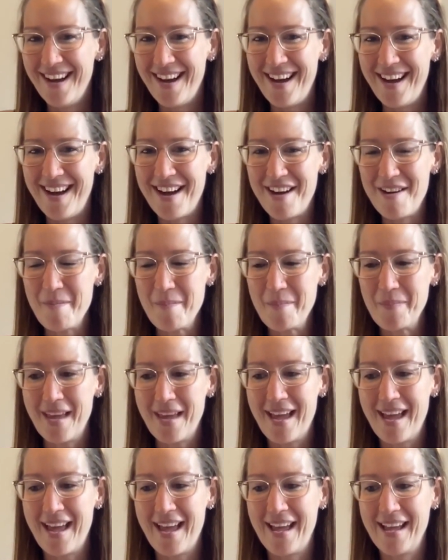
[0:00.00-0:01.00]
Um,
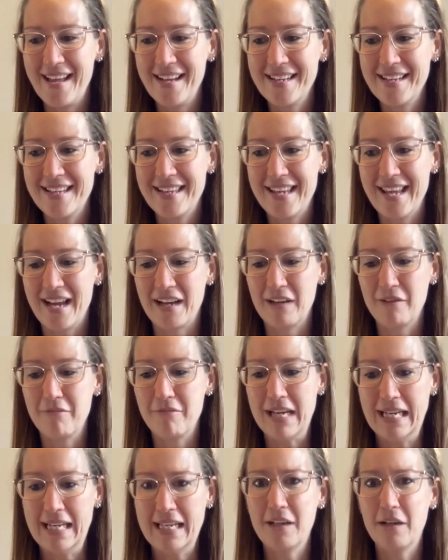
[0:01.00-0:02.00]
and yeah,
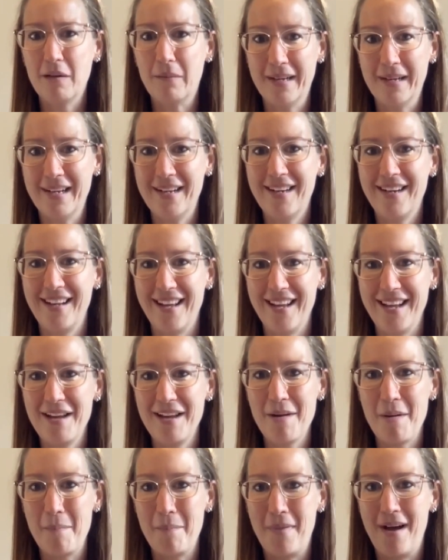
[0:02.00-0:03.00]
really
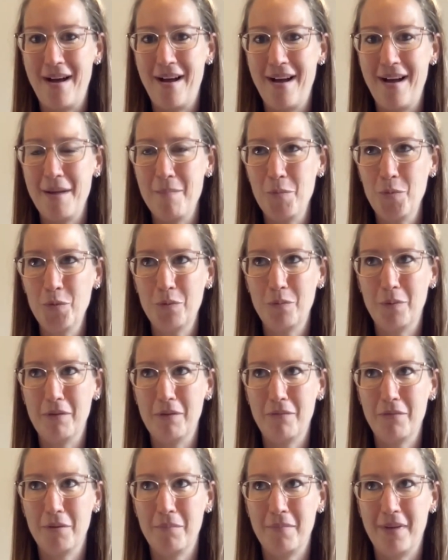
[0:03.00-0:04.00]
quickly, my mood
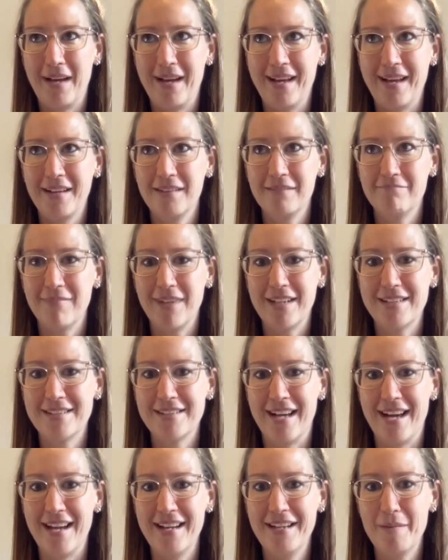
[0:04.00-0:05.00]
went from like
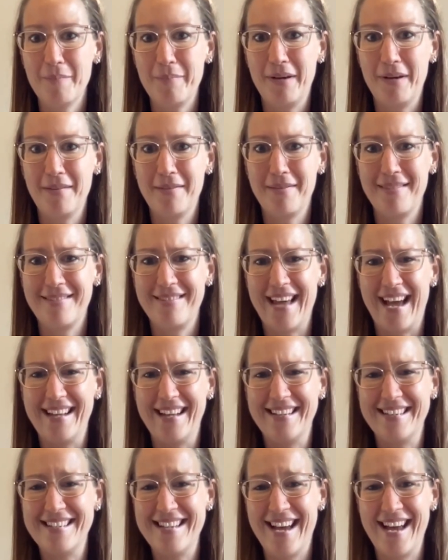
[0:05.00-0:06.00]
exciting about
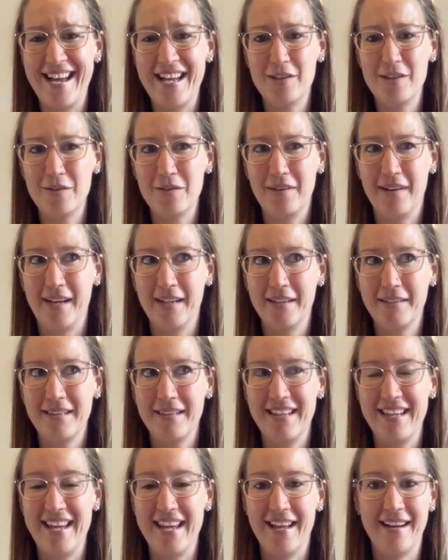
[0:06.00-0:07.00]
that day to like,
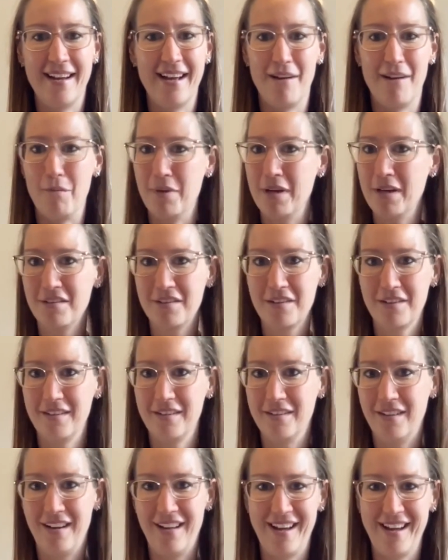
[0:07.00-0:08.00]
yeah, no, we're not
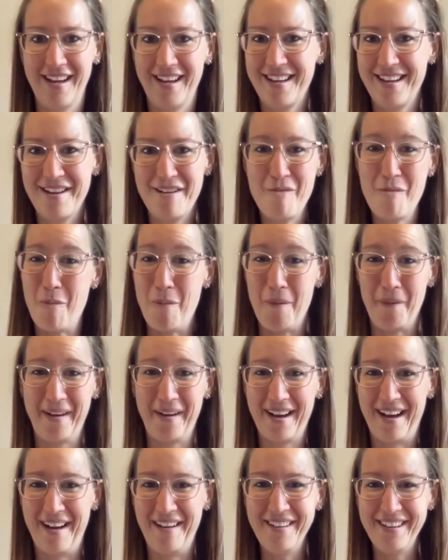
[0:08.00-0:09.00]
gonna like
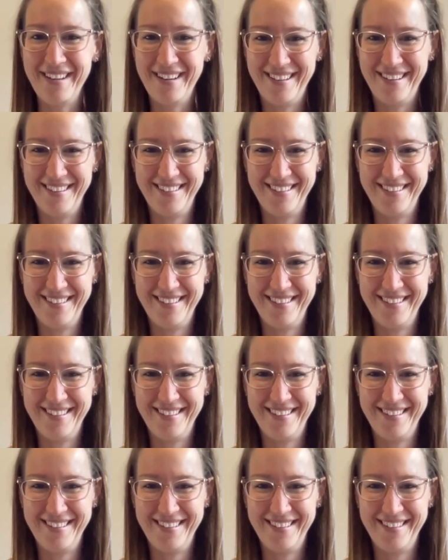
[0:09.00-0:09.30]
work out.